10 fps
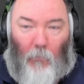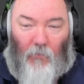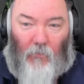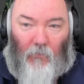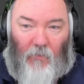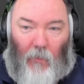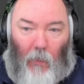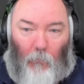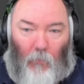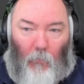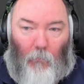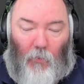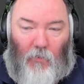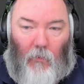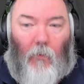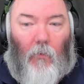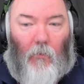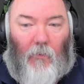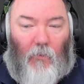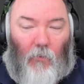Side buttons look the same, going to be mushy,
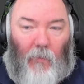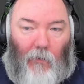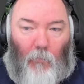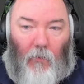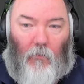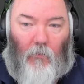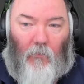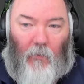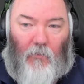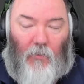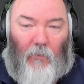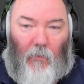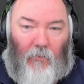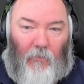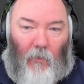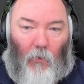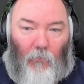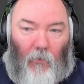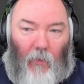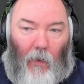as they always have been. They need to change that design.
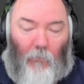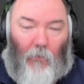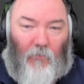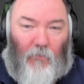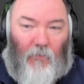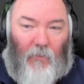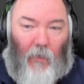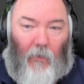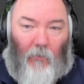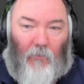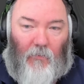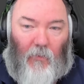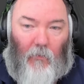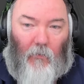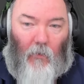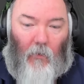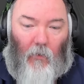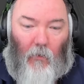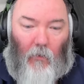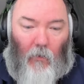Hopefully they have. We'll have to do a teardown and see.
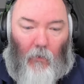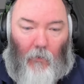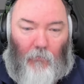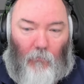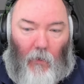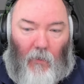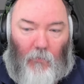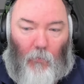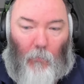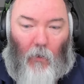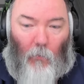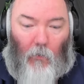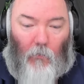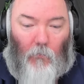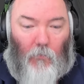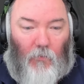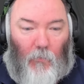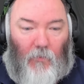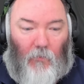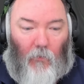Or left and right, so probably how I know.
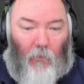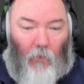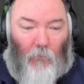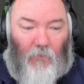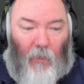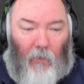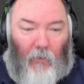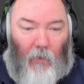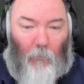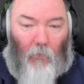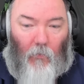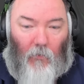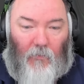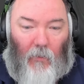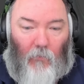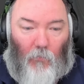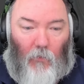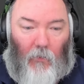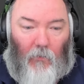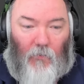Switches, although they don't say in here, but they're not saying
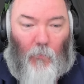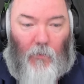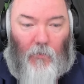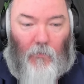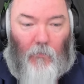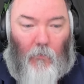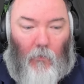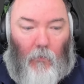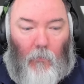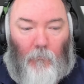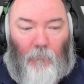they're upgrading the switches.